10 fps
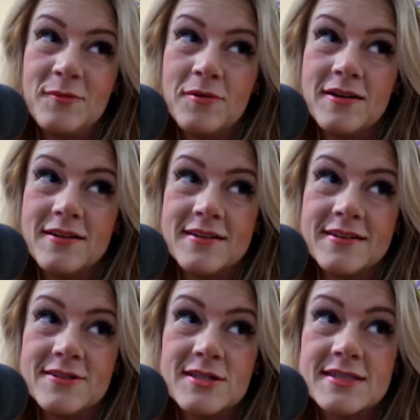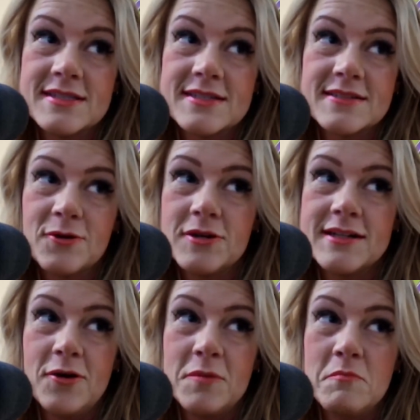we're going to just go to
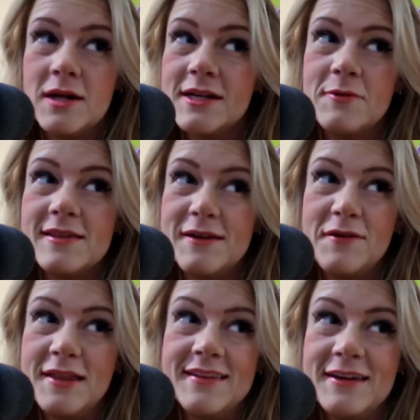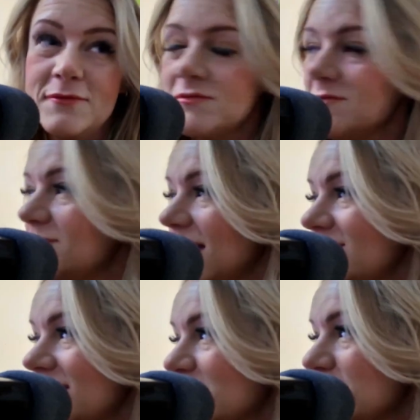town, and Monday we leave at like 5 a.m.